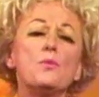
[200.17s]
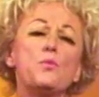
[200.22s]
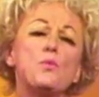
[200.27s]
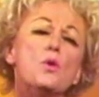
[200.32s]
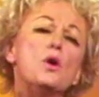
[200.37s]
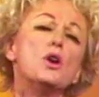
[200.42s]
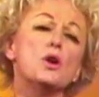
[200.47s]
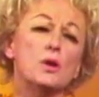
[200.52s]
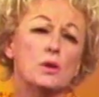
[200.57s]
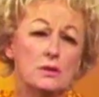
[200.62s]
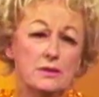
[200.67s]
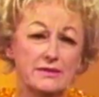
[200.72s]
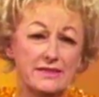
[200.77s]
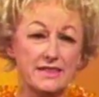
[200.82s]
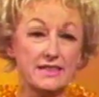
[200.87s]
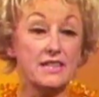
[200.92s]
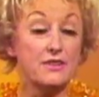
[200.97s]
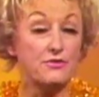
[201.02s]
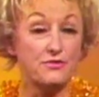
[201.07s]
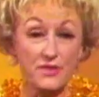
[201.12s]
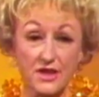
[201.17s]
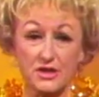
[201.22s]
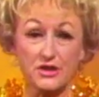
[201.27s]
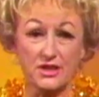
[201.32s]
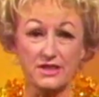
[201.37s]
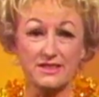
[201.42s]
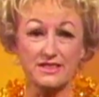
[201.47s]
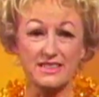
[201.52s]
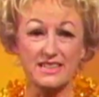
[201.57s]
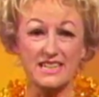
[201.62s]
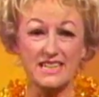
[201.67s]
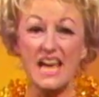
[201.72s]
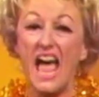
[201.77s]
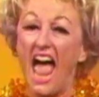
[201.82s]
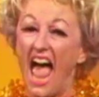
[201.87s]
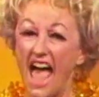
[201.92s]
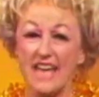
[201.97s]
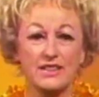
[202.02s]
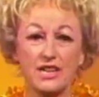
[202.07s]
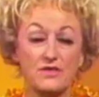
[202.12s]
world in efficiency
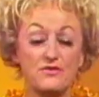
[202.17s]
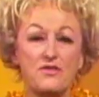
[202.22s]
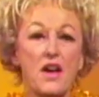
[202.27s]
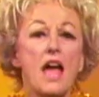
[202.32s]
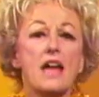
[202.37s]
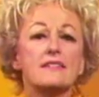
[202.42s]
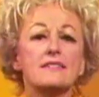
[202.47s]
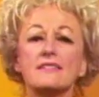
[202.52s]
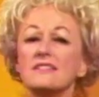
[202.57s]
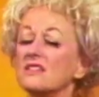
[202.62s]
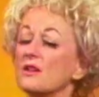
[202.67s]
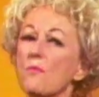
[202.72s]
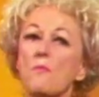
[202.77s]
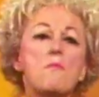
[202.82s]
and advanced